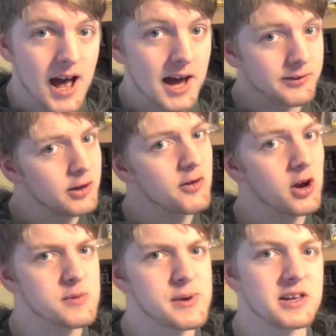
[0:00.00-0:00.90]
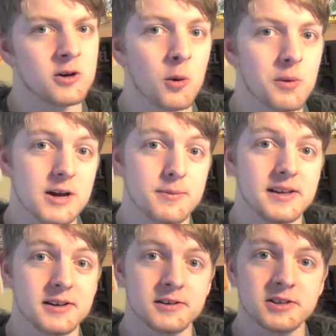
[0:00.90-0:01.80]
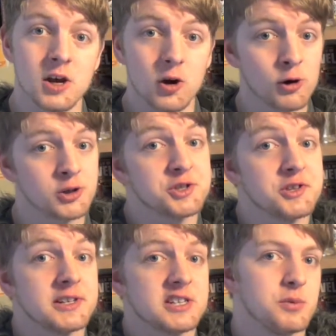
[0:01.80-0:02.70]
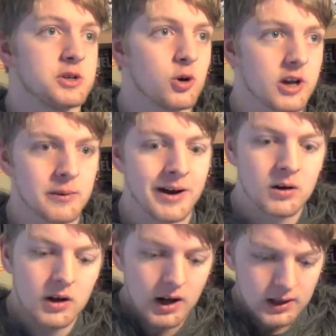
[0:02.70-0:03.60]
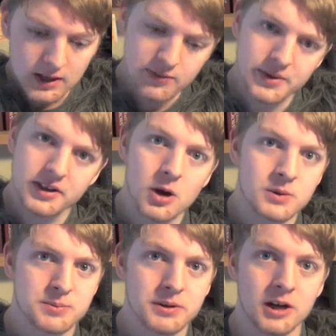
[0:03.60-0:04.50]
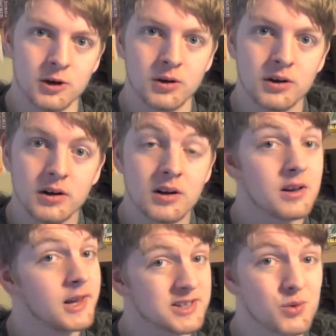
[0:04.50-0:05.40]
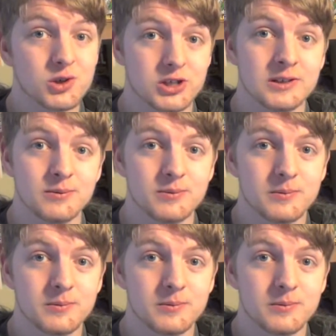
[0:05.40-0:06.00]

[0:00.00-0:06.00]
And if you've got an opinion on my opinions, or just the things I've been talking about, leave them in the comments below. Thanks for watching.